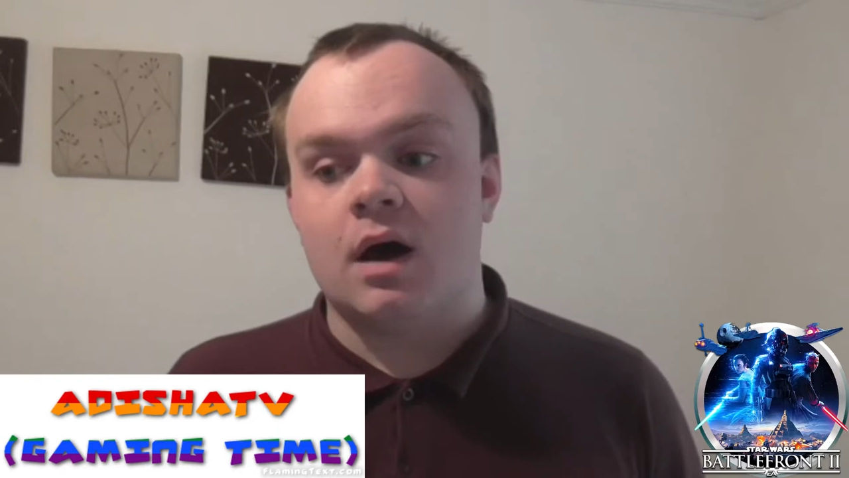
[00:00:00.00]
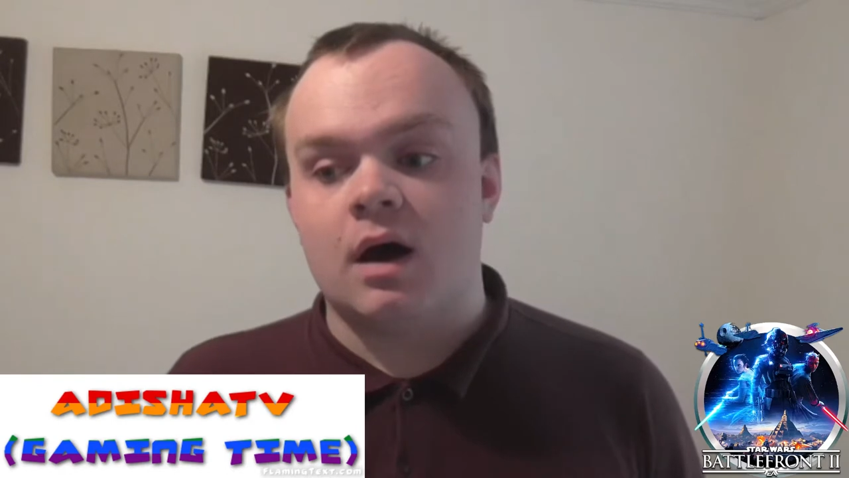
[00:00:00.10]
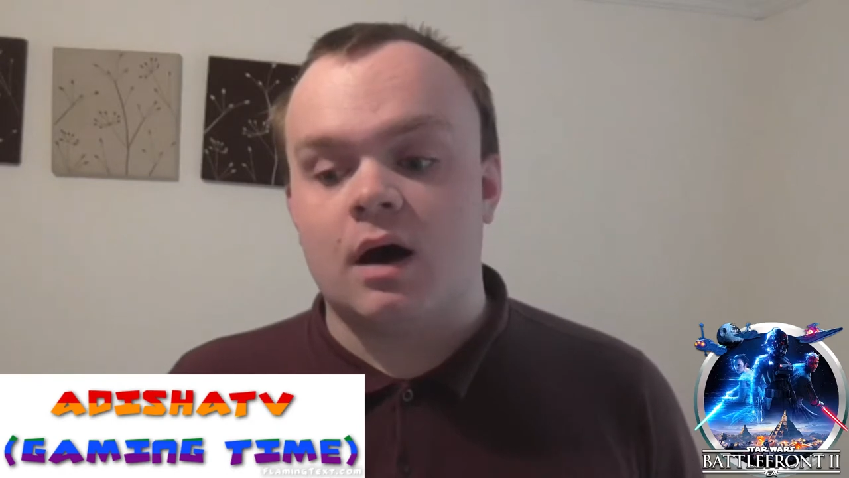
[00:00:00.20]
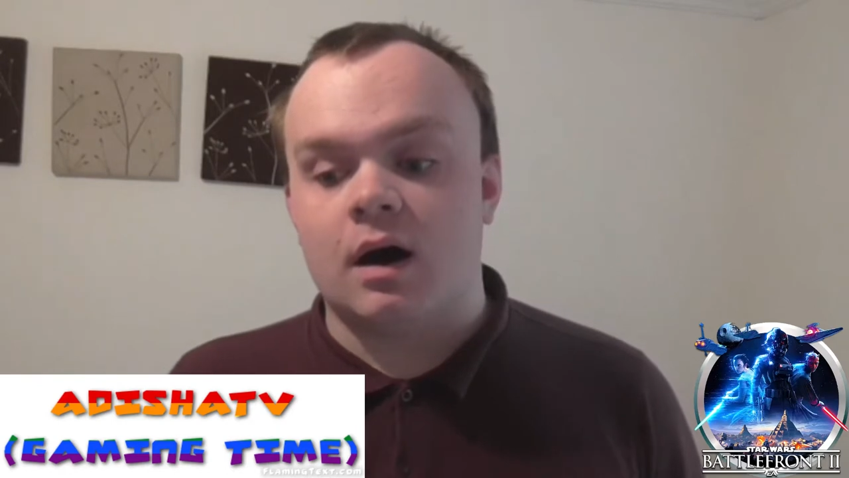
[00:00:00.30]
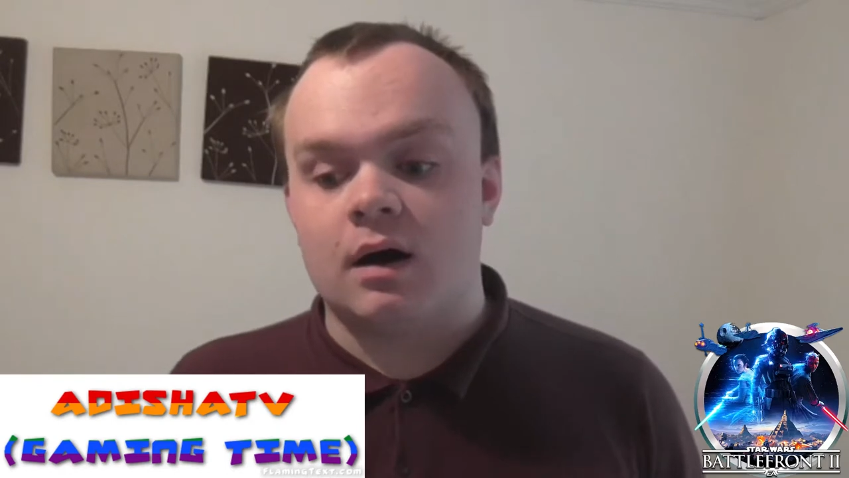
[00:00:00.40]

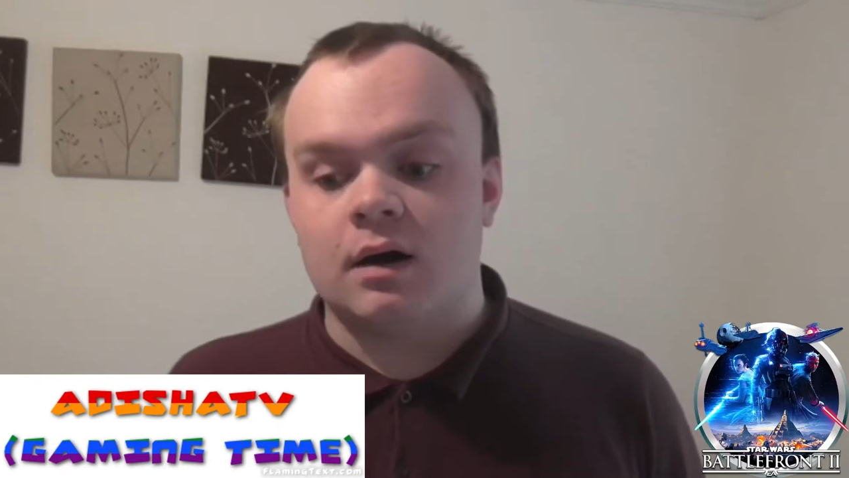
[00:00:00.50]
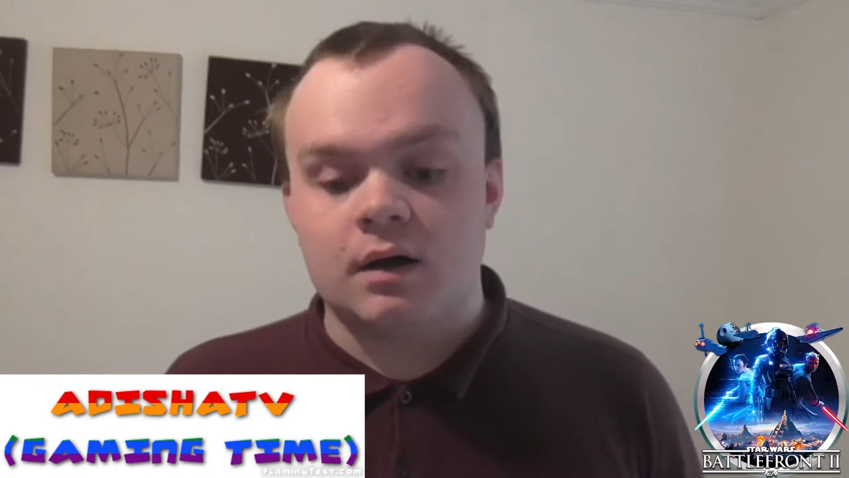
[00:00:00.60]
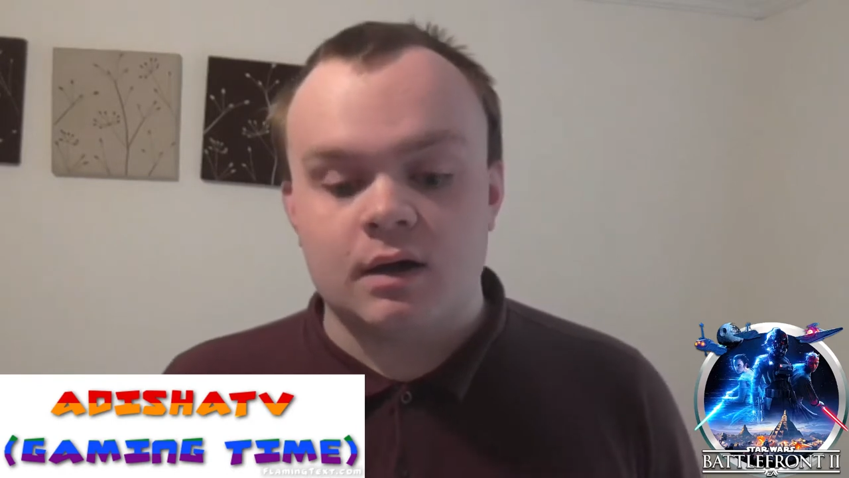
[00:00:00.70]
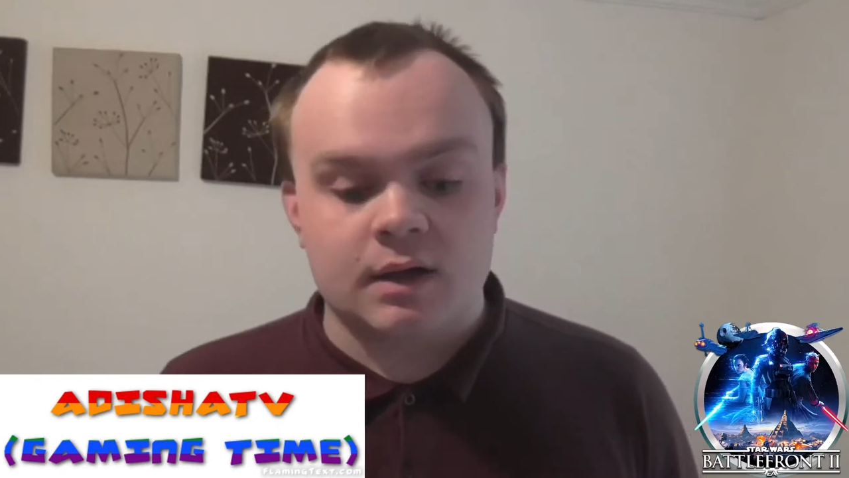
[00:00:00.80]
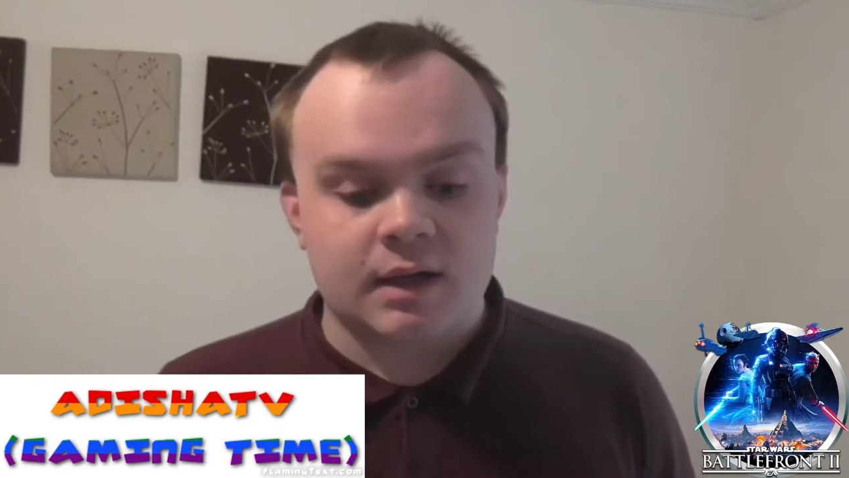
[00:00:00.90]

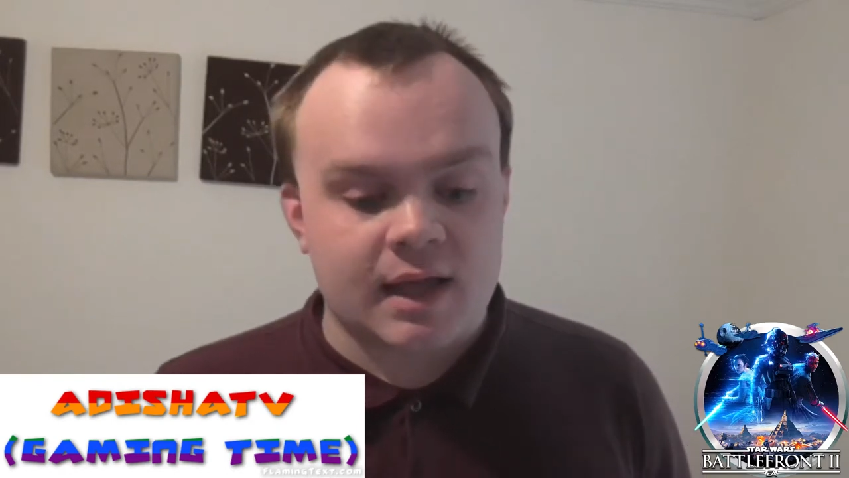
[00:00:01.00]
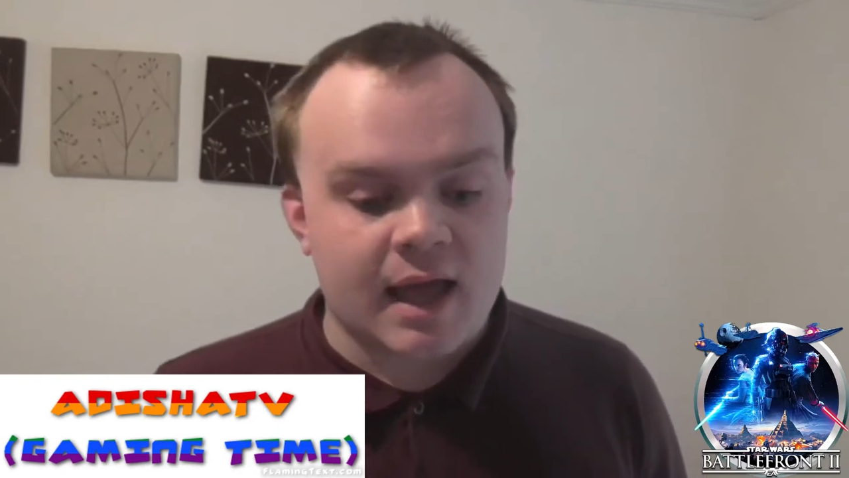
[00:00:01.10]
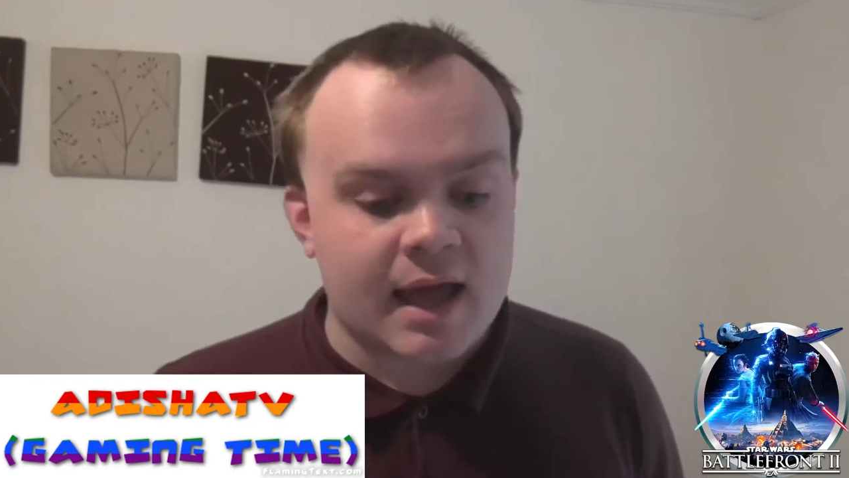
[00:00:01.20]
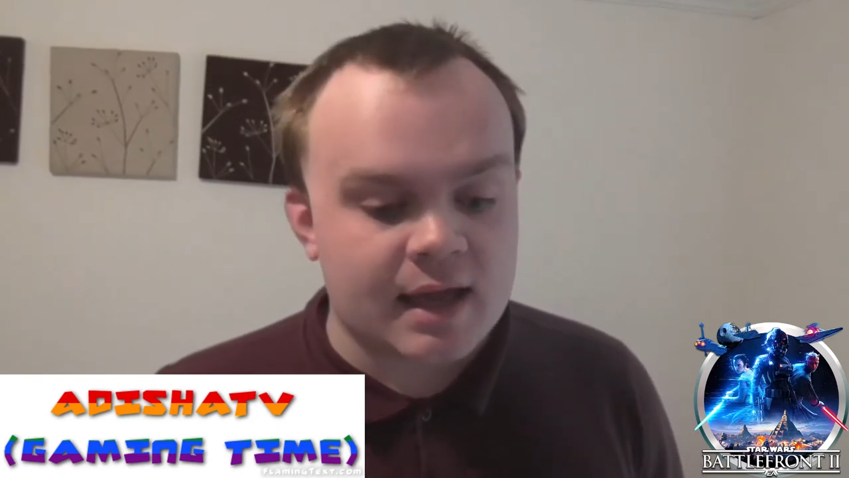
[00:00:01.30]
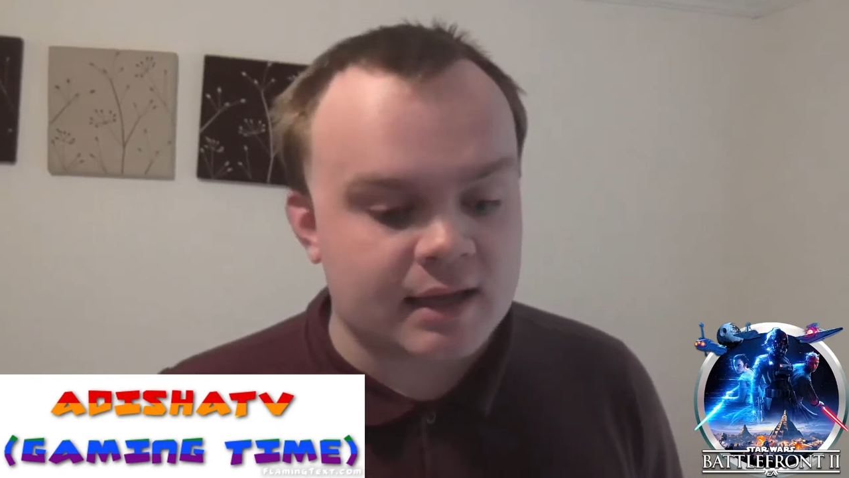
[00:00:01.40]

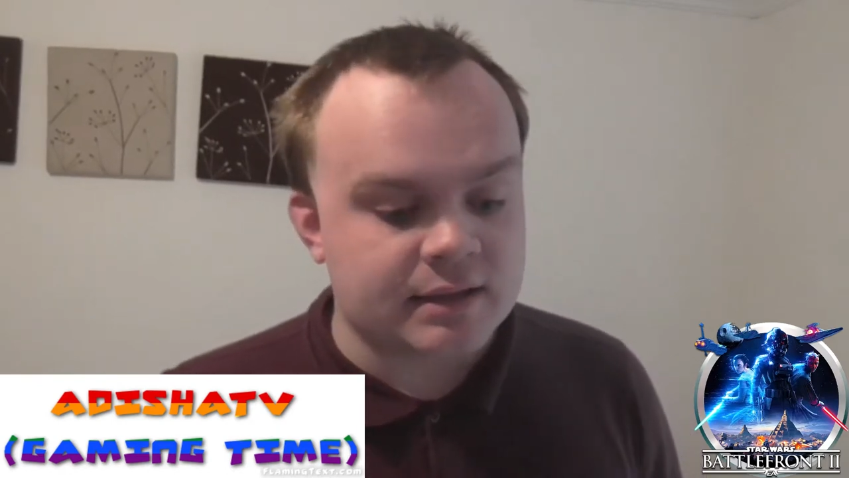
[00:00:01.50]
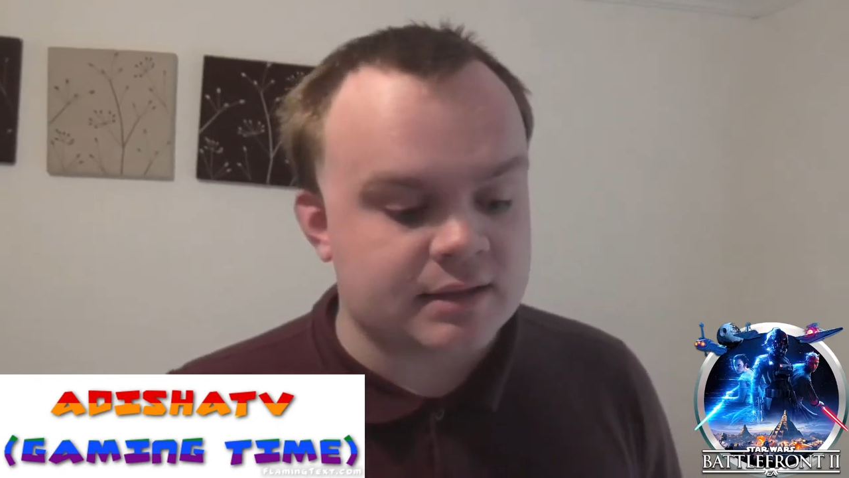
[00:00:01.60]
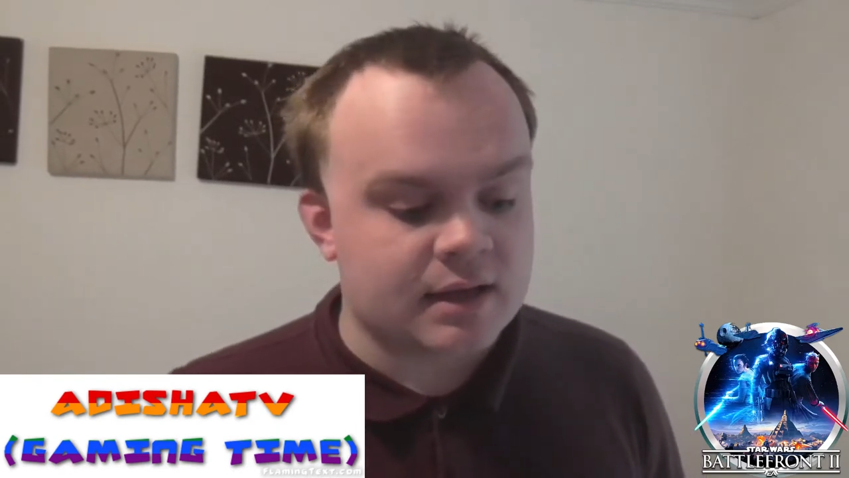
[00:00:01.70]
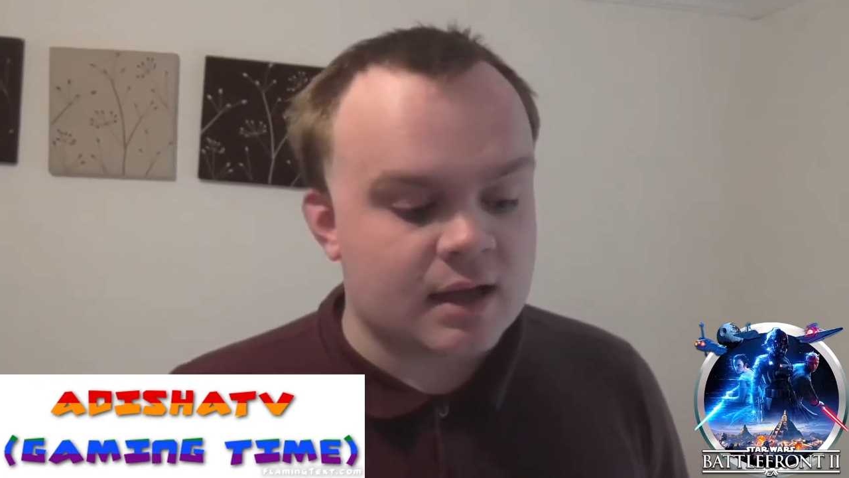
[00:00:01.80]
arcade.